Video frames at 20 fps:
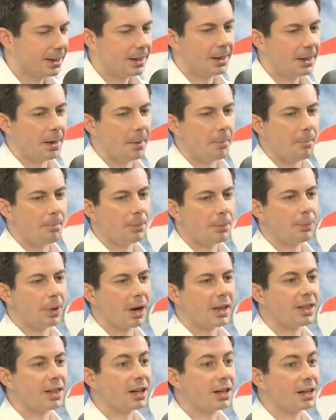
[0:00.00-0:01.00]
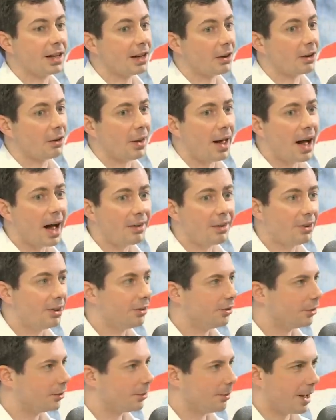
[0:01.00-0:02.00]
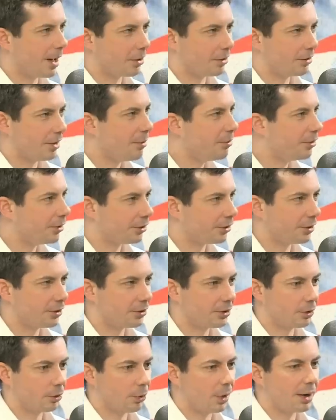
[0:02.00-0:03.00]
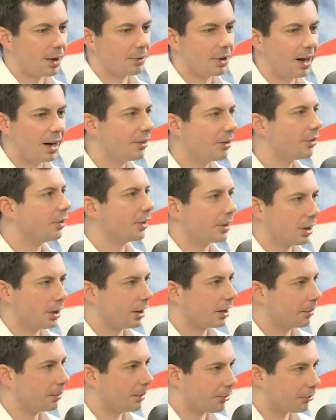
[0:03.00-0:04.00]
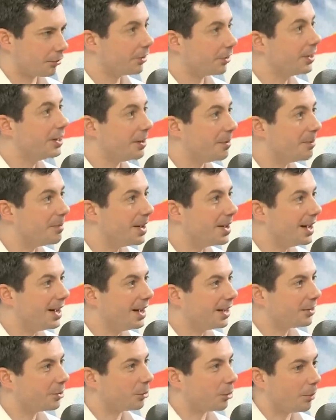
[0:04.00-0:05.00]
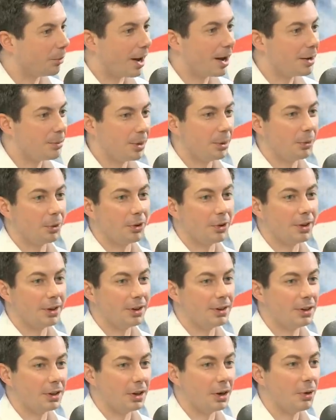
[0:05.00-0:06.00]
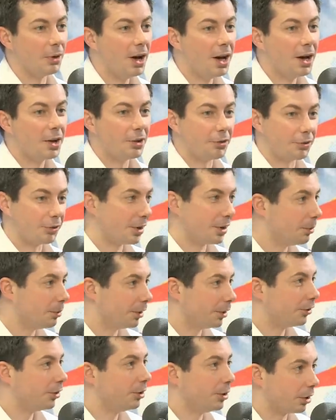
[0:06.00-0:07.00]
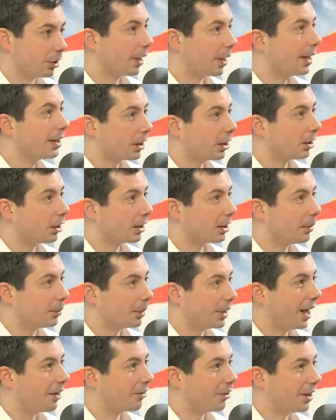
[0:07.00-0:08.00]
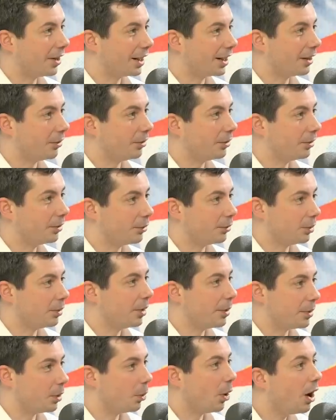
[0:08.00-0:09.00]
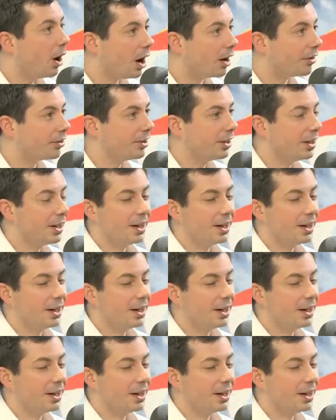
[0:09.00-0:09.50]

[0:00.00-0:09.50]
Um, but I think again, a lot of it is just a matter of emphasis. It's why I'm constantly talking about freedom to remind people that you know the freedom to sue your credit card company after they get rip you off